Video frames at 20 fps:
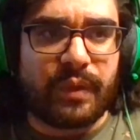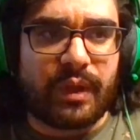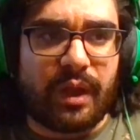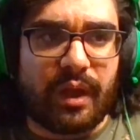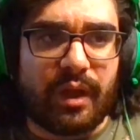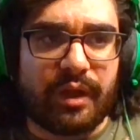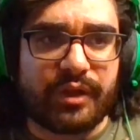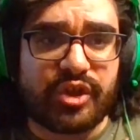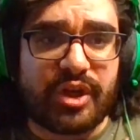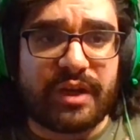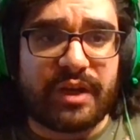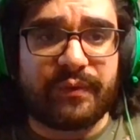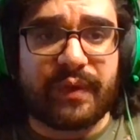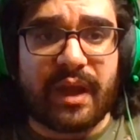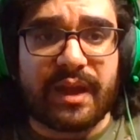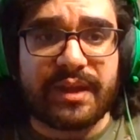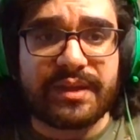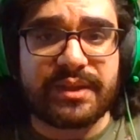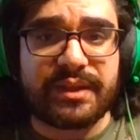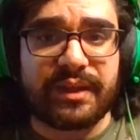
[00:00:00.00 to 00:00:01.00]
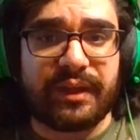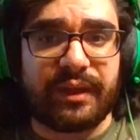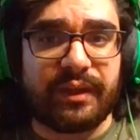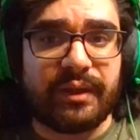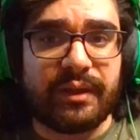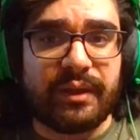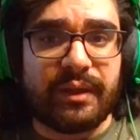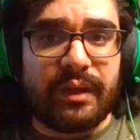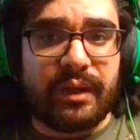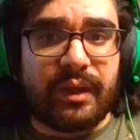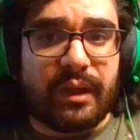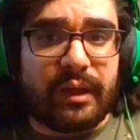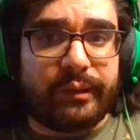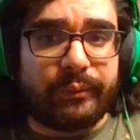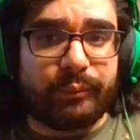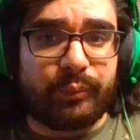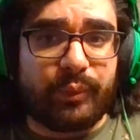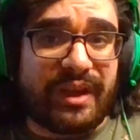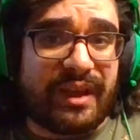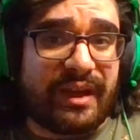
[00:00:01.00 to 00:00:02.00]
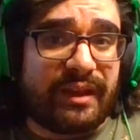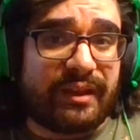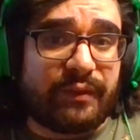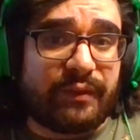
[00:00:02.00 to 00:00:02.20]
a chain of custody, we can at